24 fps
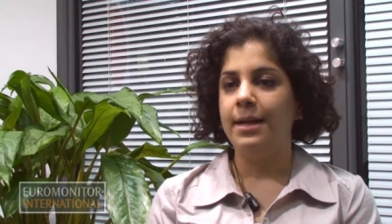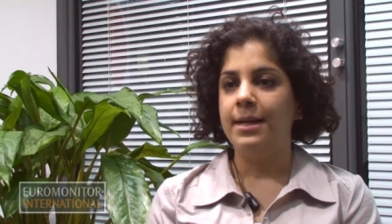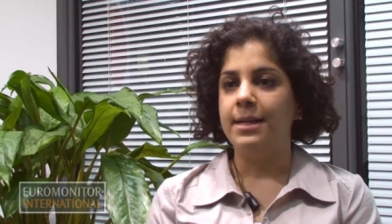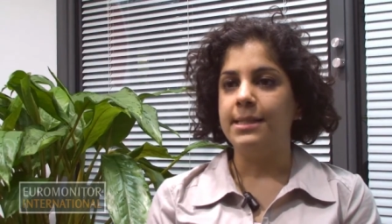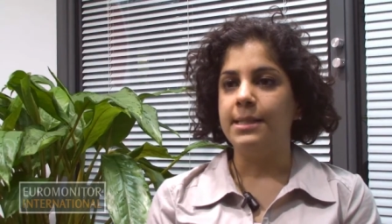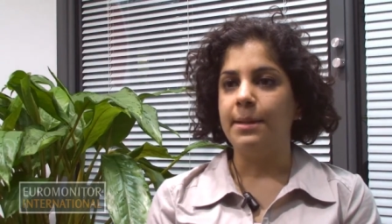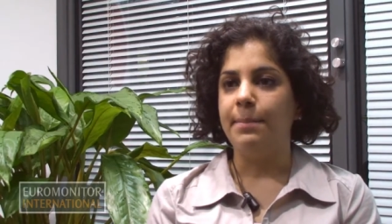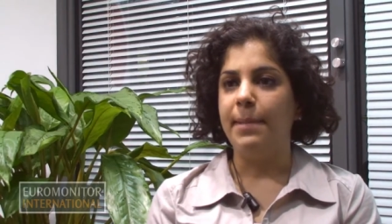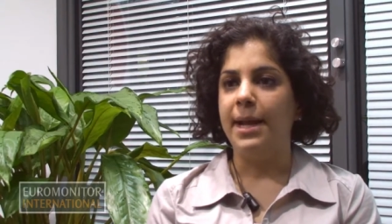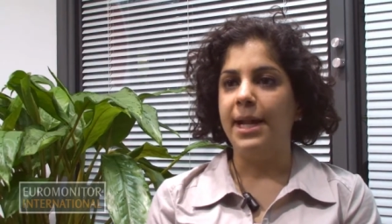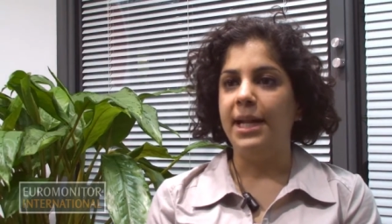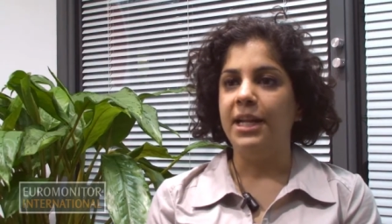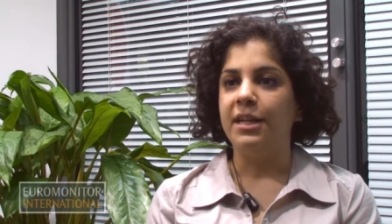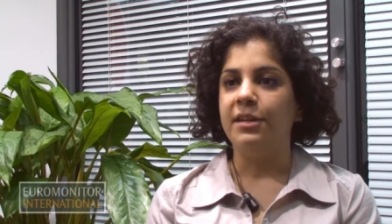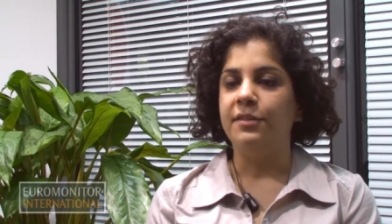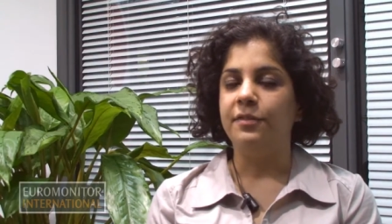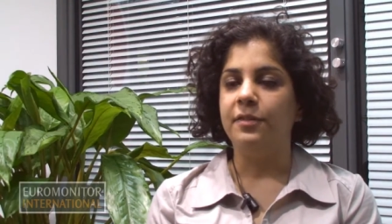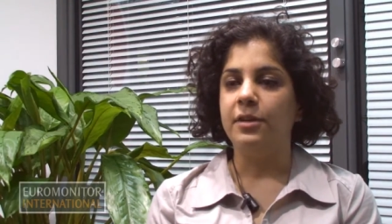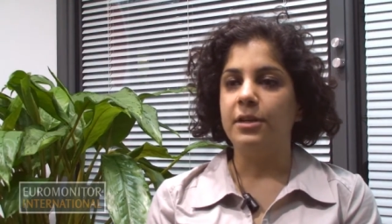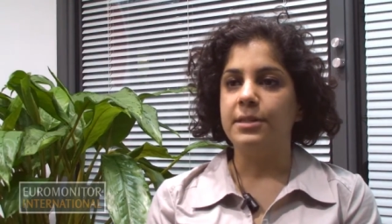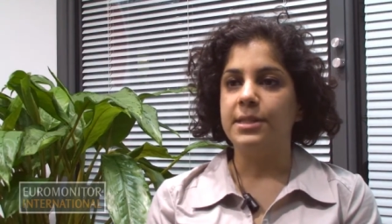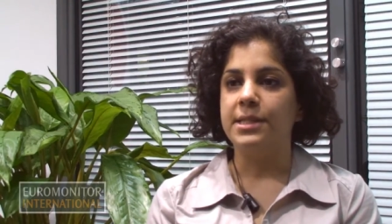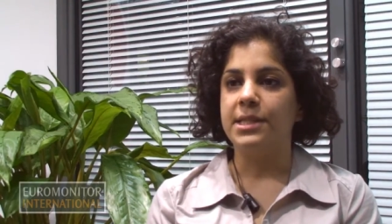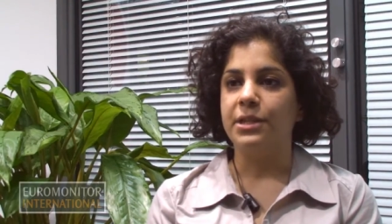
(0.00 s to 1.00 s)
So many
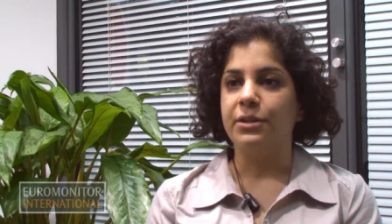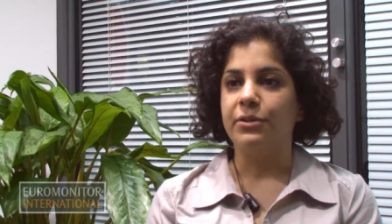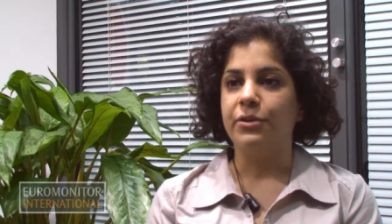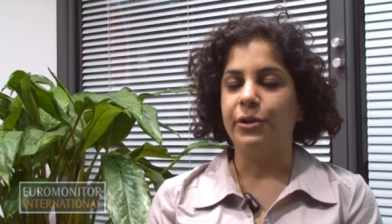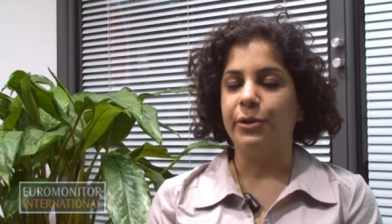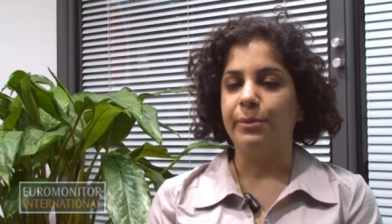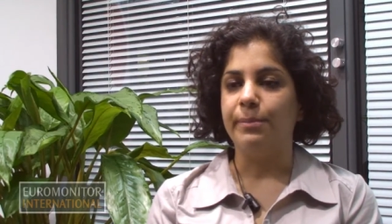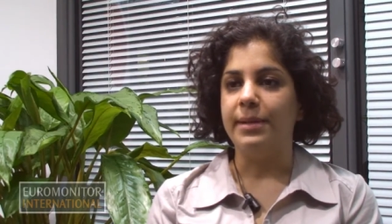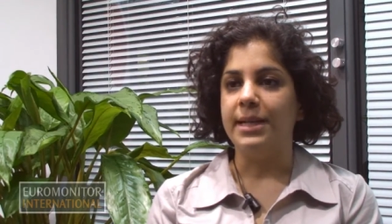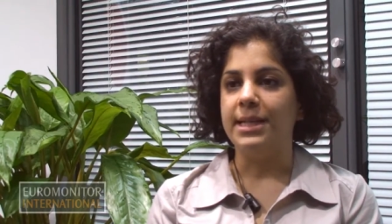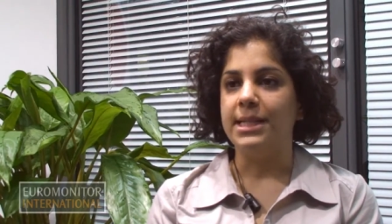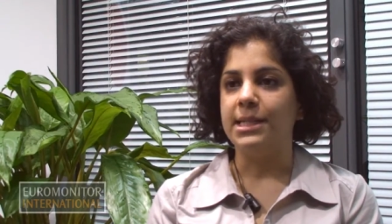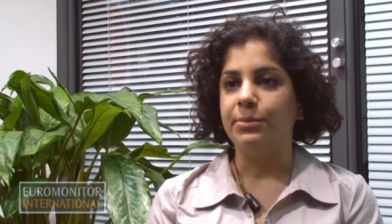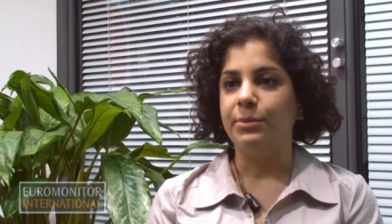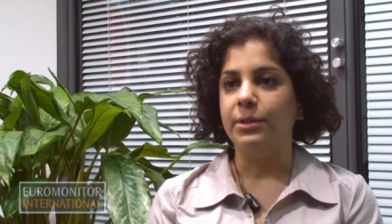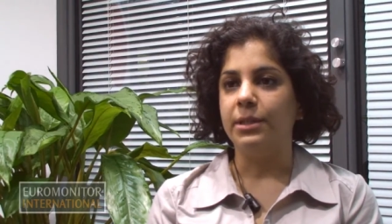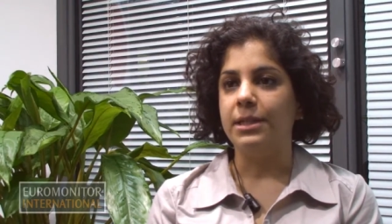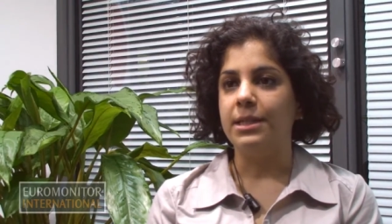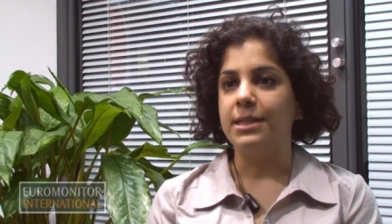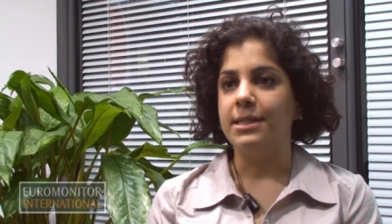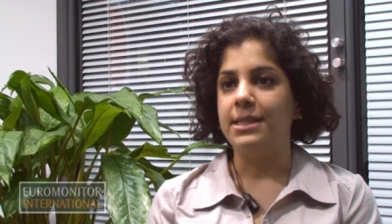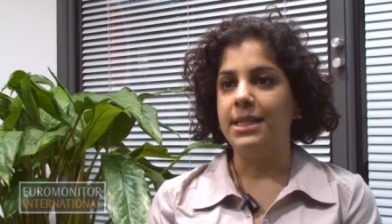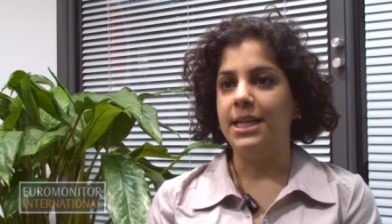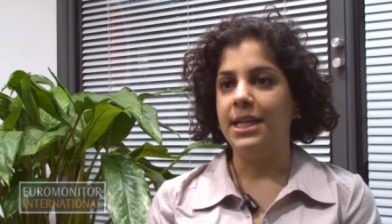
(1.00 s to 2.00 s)
advanced economies will
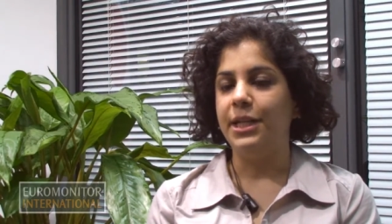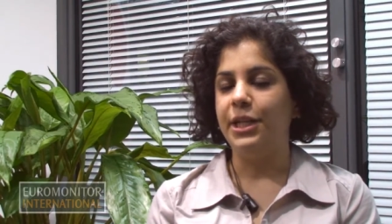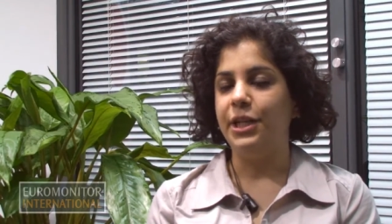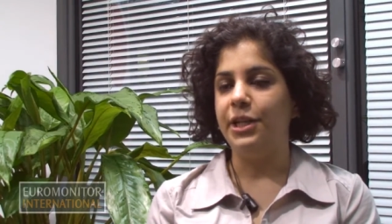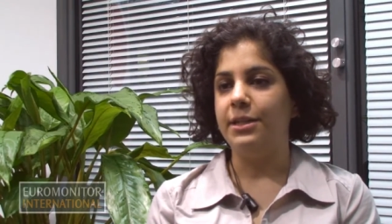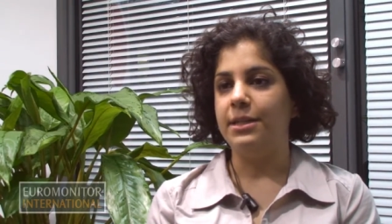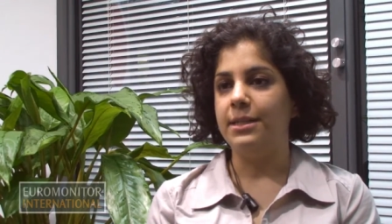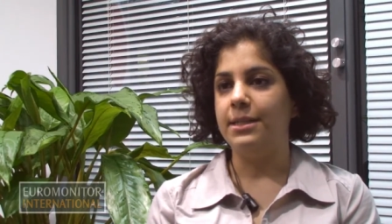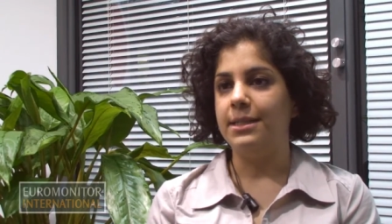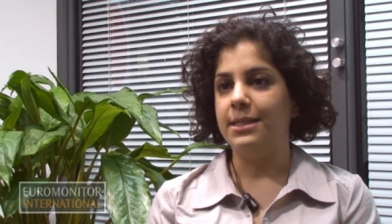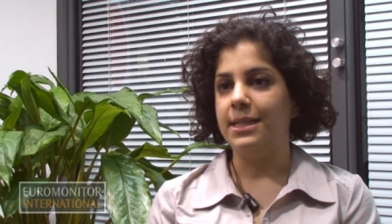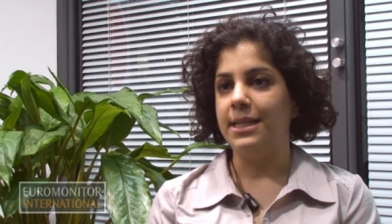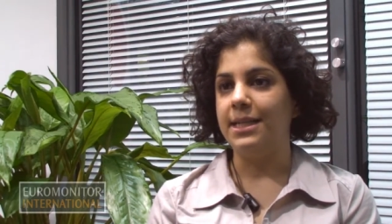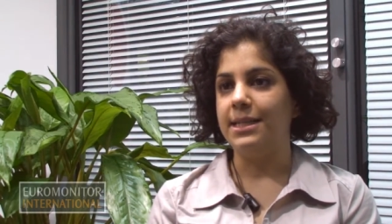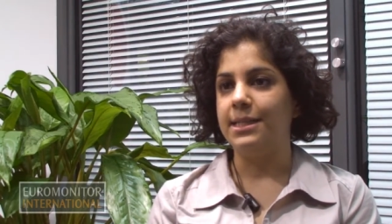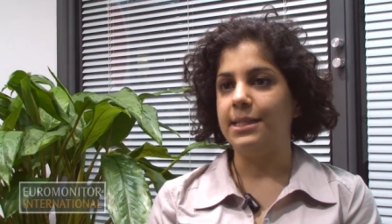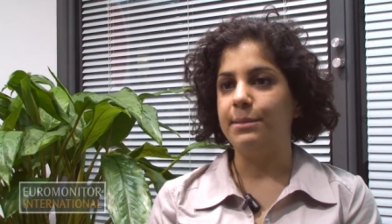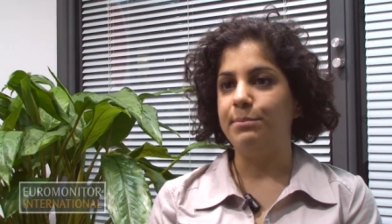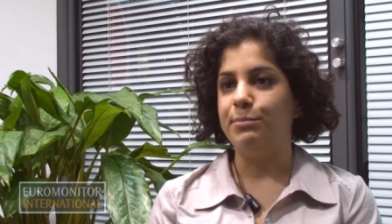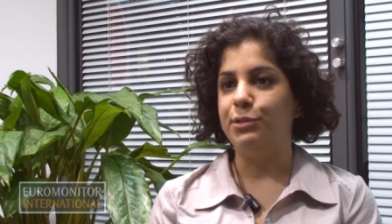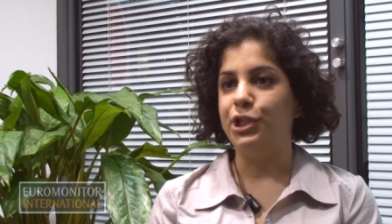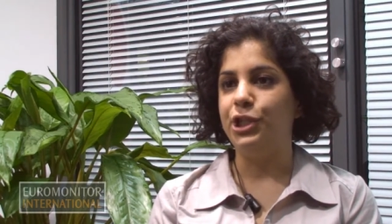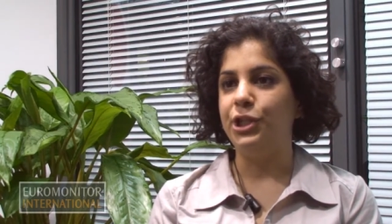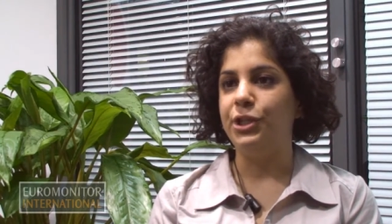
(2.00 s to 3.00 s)
continue to see
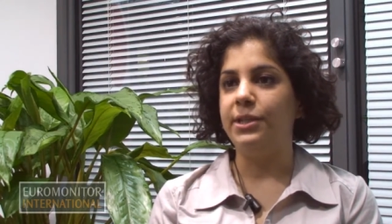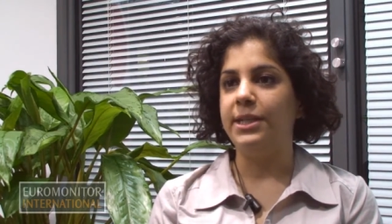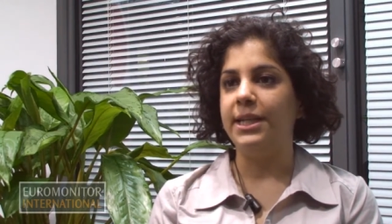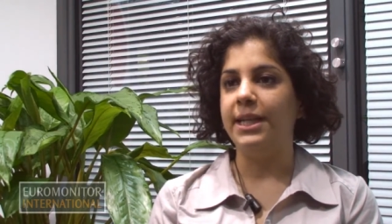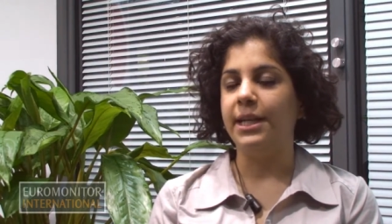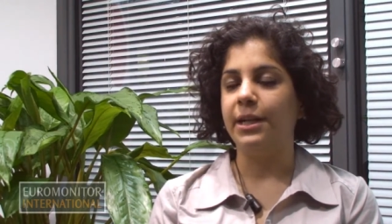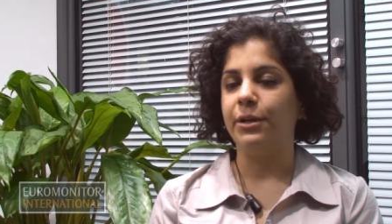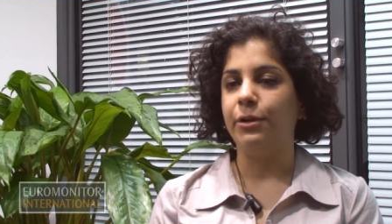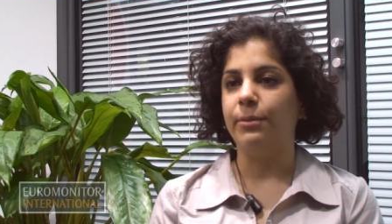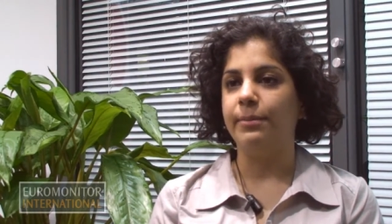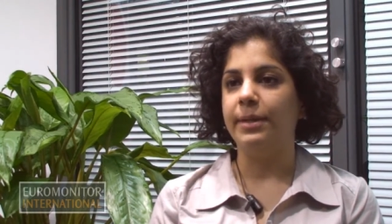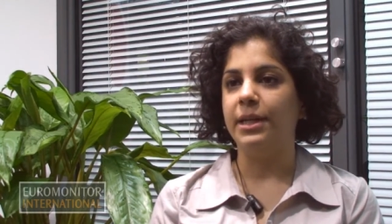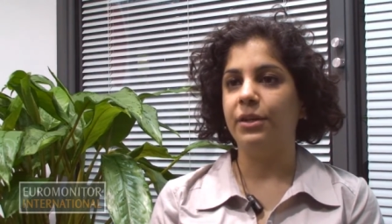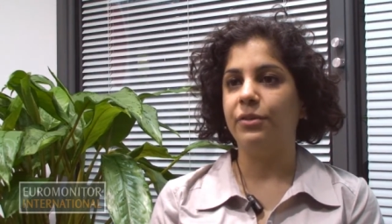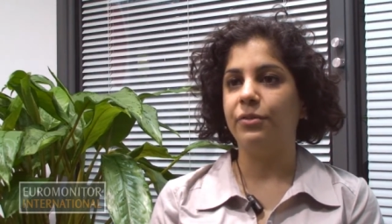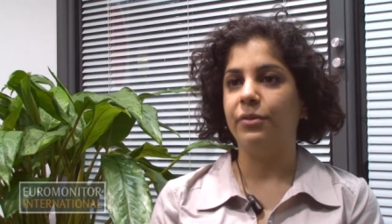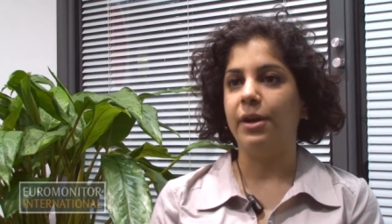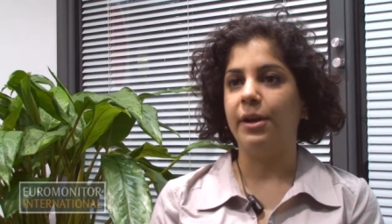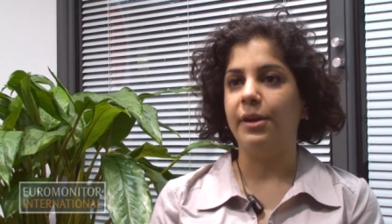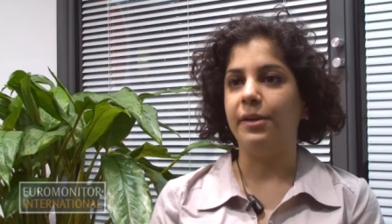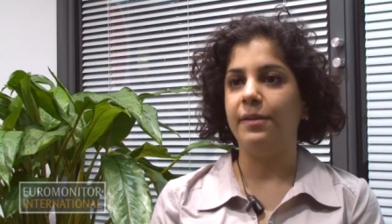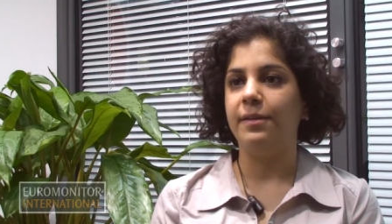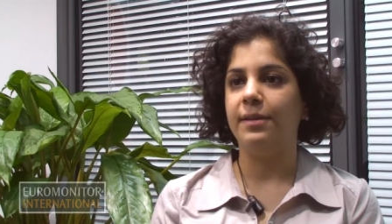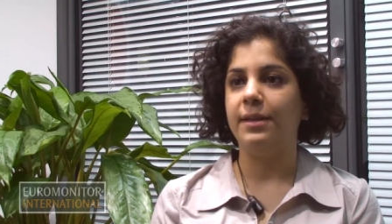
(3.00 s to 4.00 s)
subdued economic
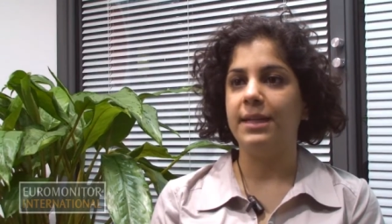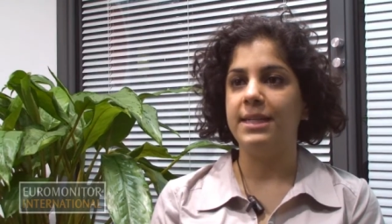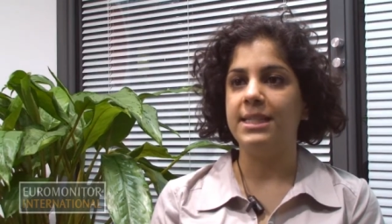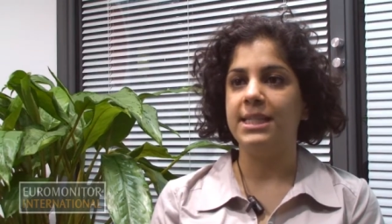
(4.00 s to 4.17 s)
growth,